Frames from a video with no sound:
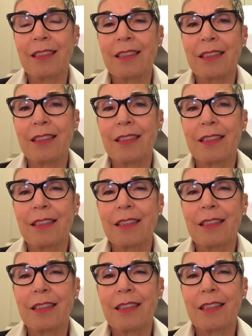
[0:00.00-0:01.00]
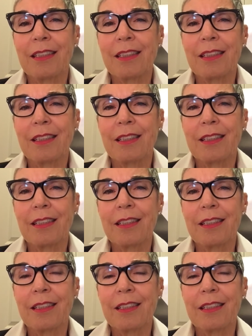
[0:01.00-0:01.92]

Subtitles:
No one is speaking in this clip.